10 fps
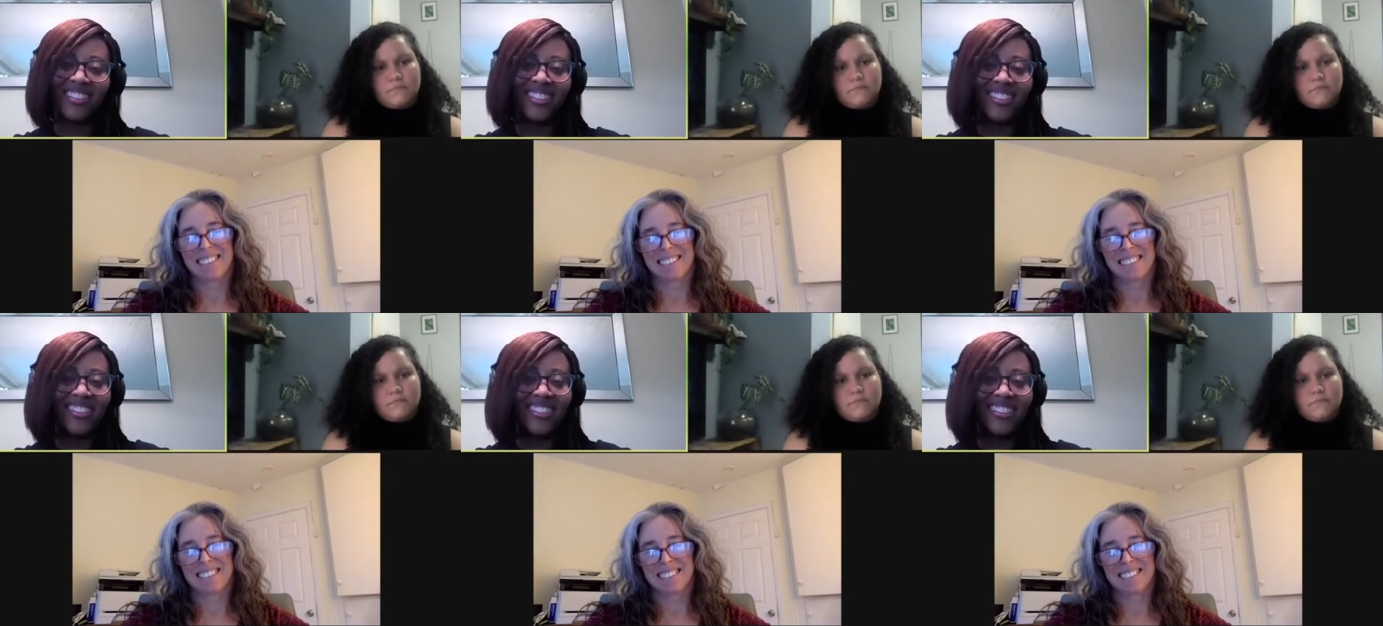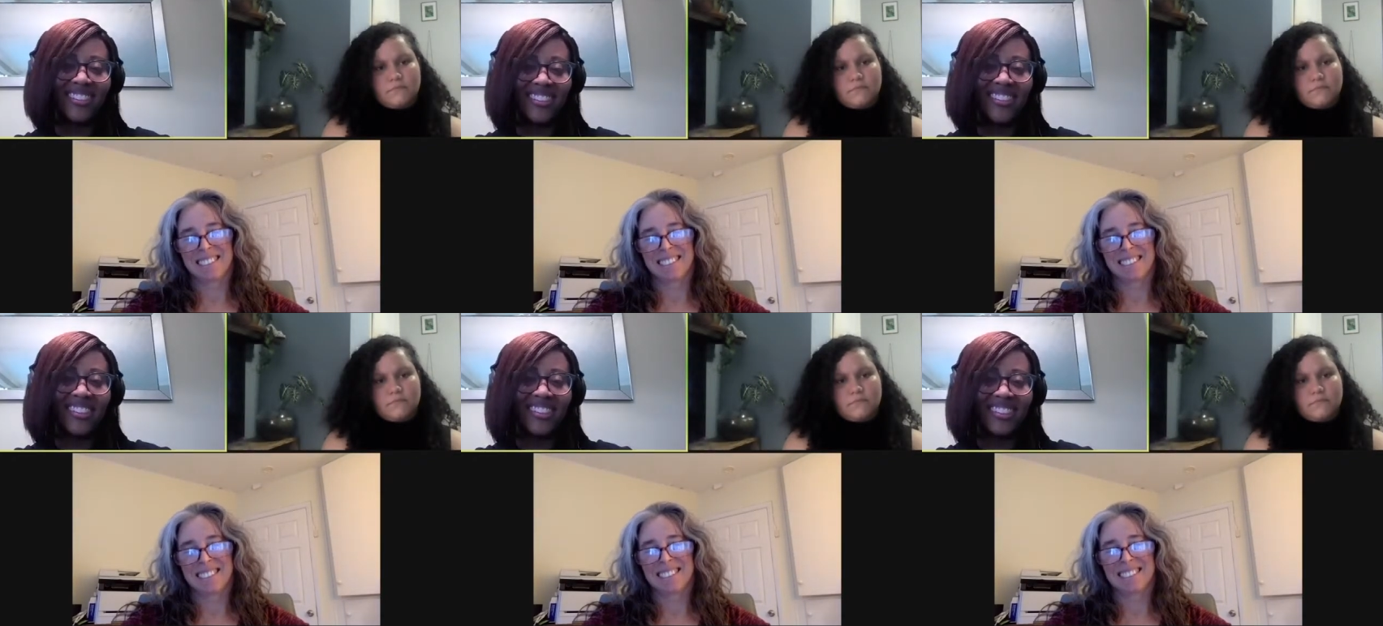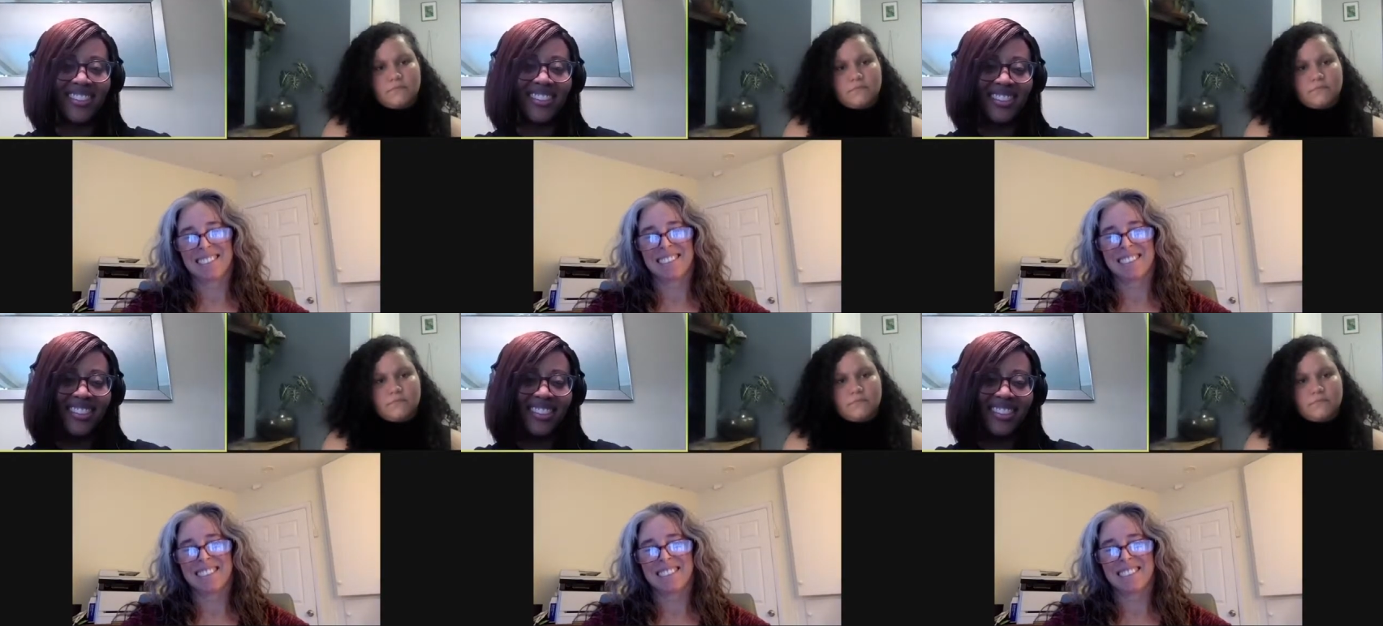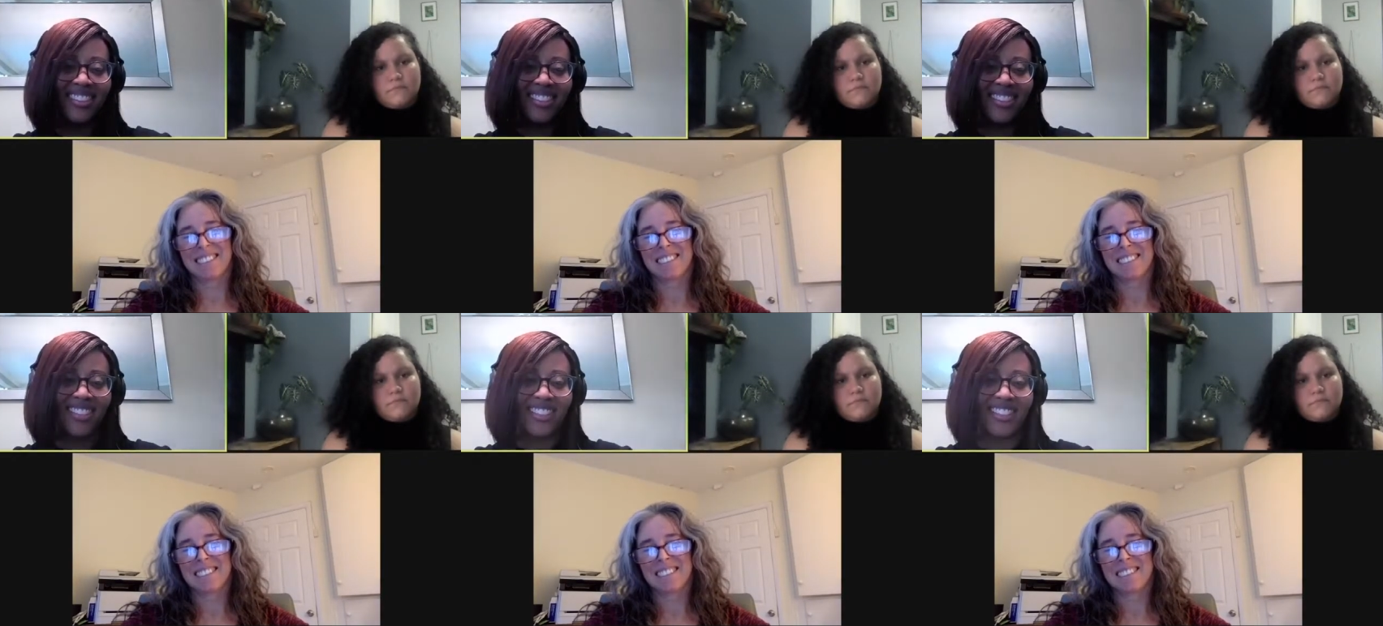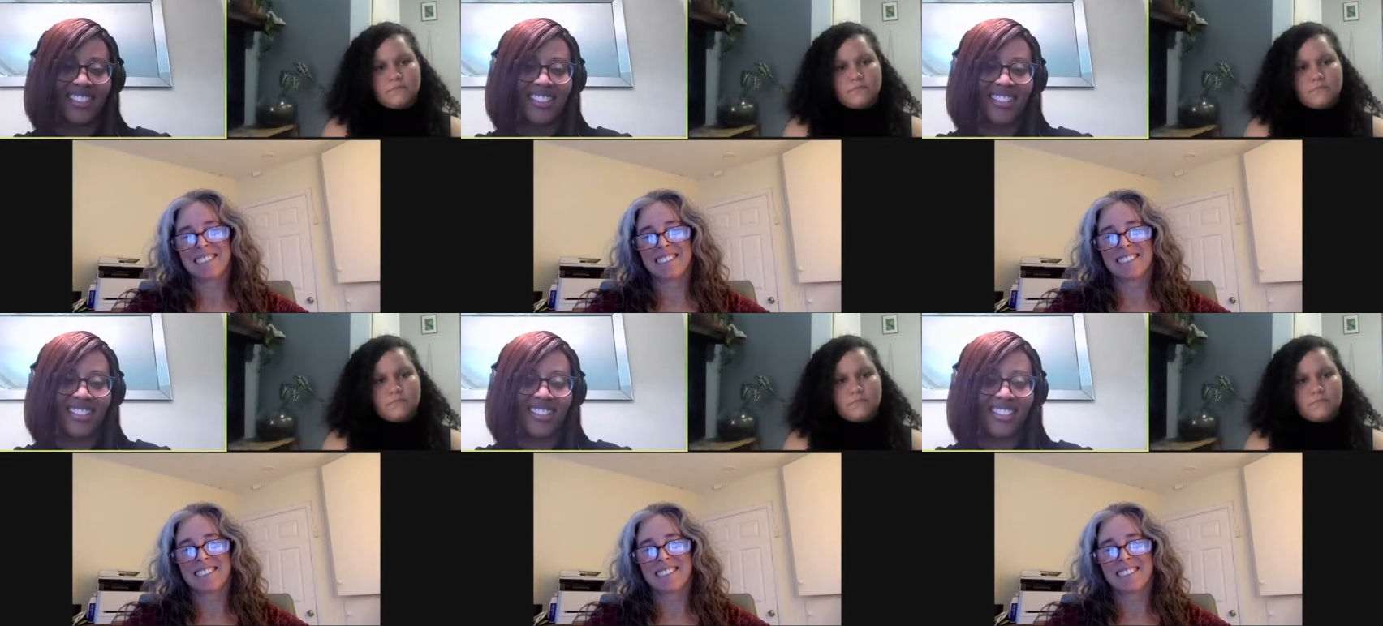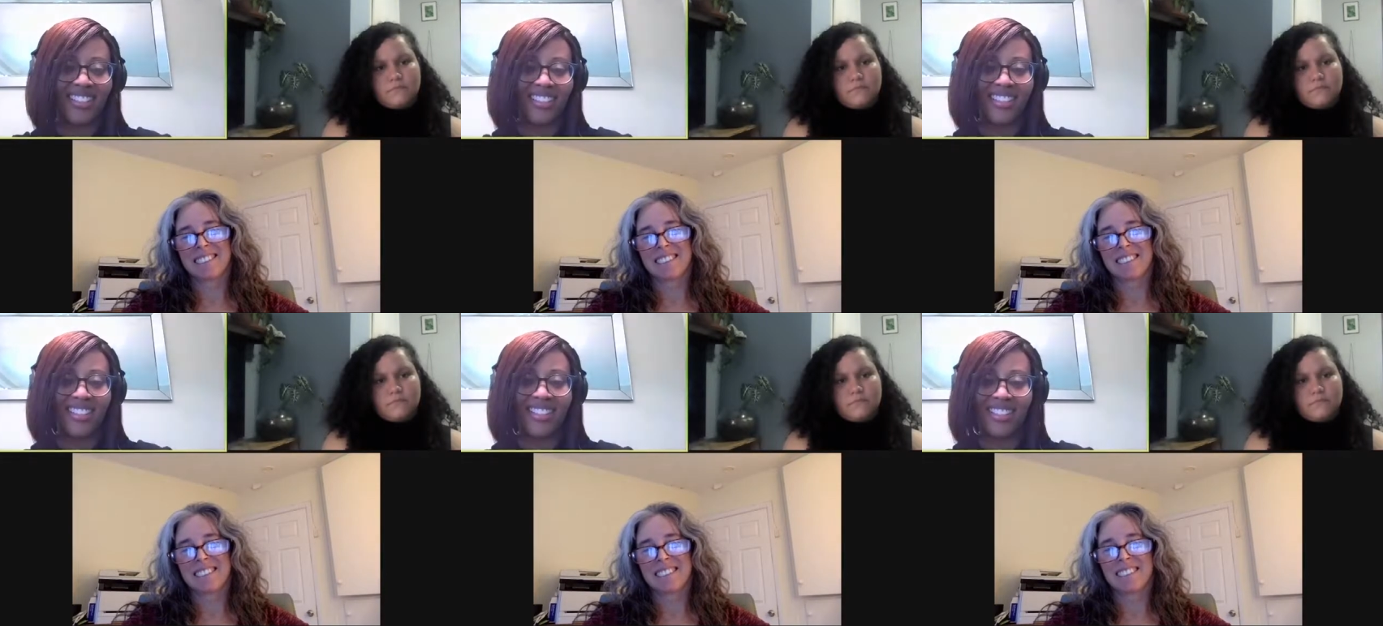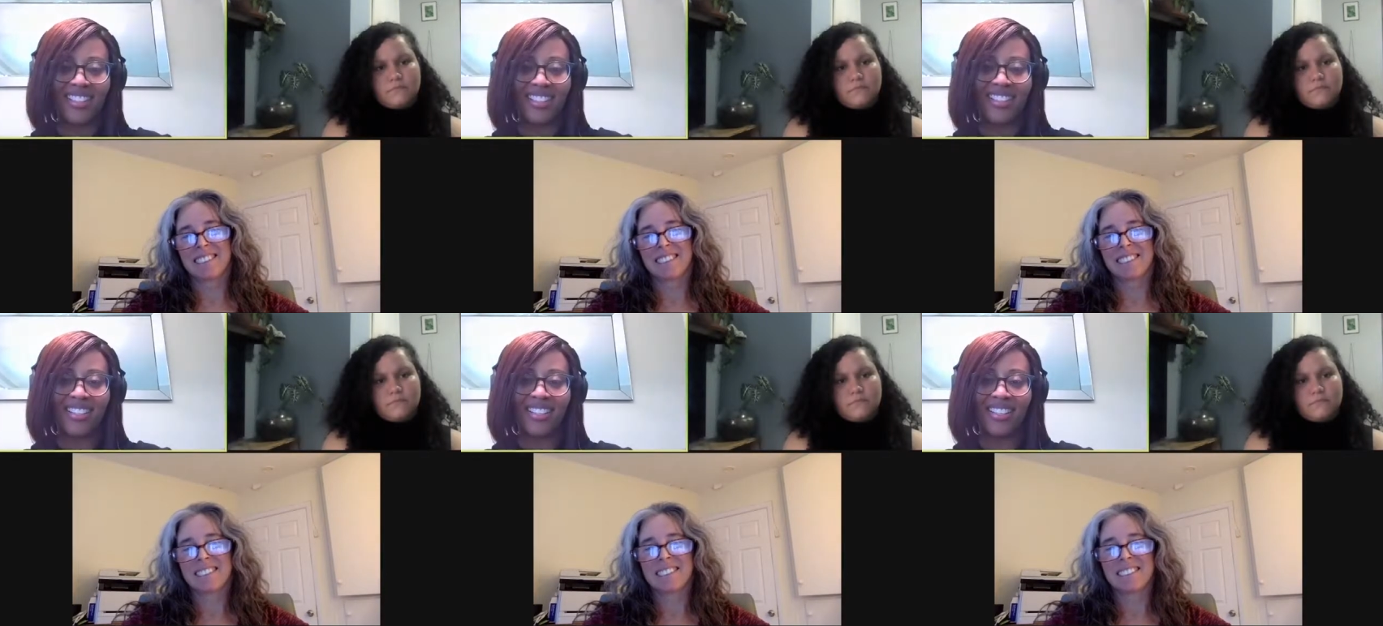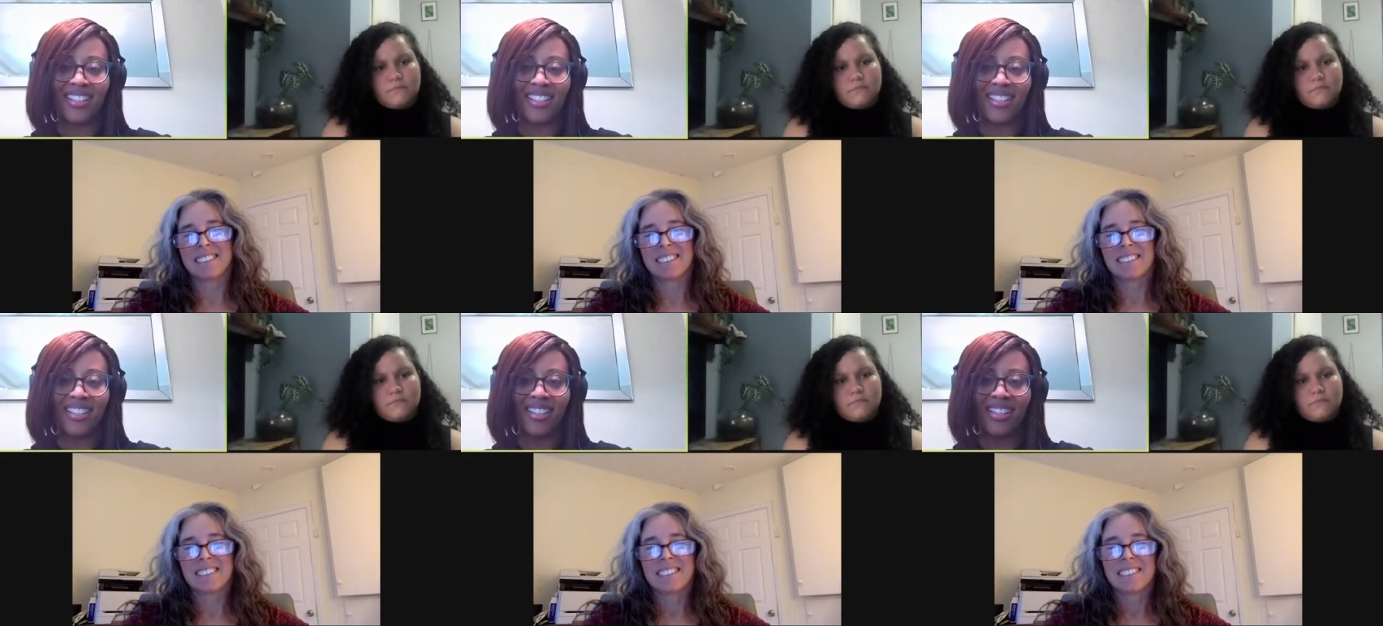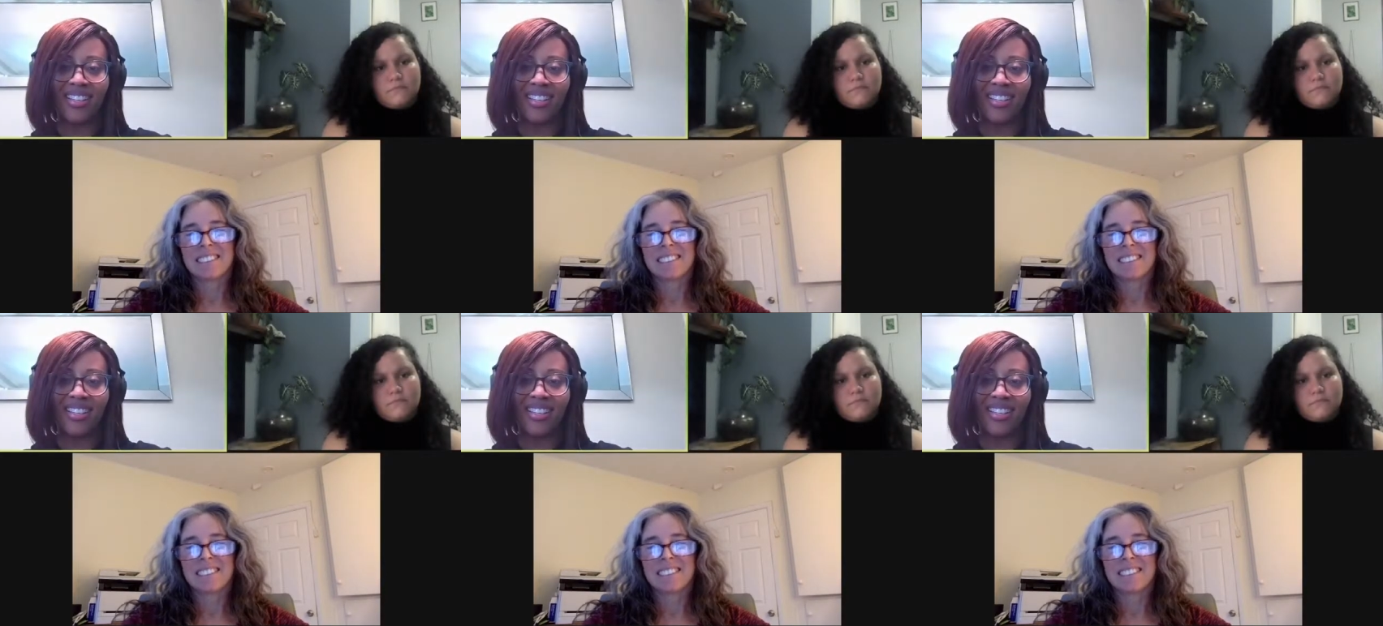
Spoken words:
[no speech]